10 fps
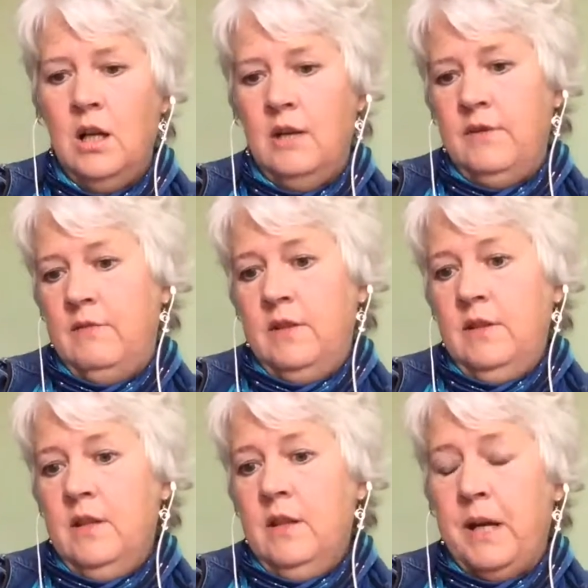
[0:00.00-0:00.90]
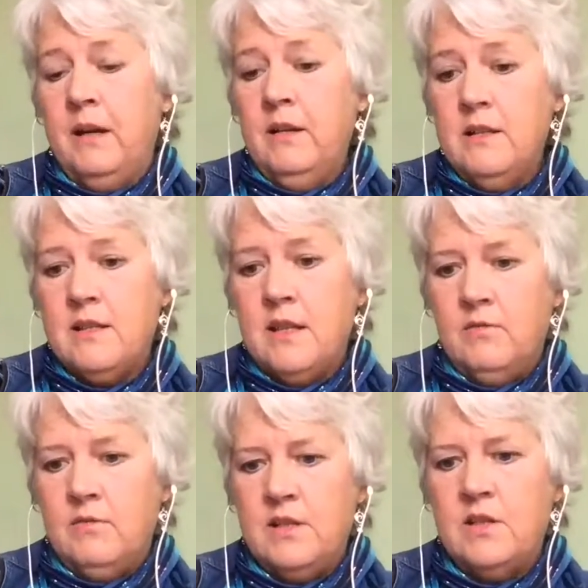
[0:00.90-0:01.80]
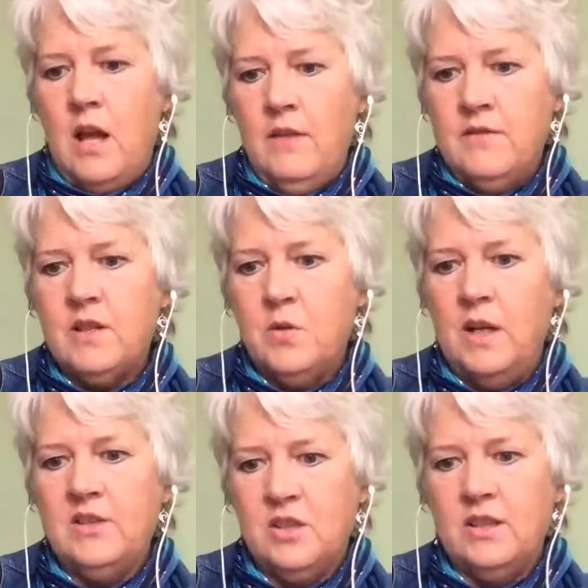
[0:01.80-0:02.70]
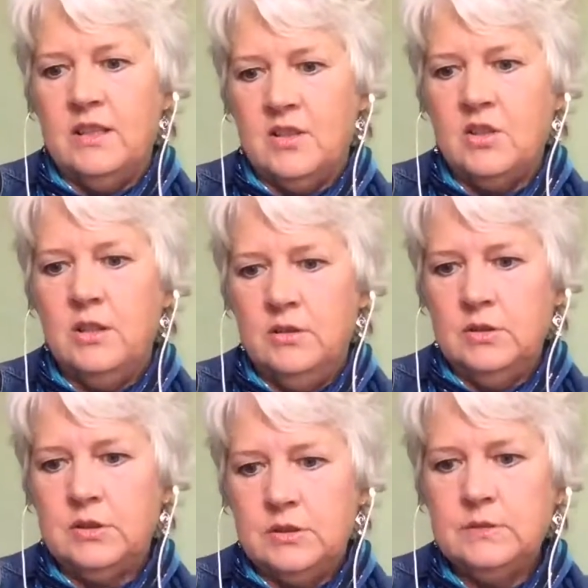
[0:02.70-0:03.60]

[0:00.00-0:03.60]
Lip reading: of even their parents' unresolved sequential issues.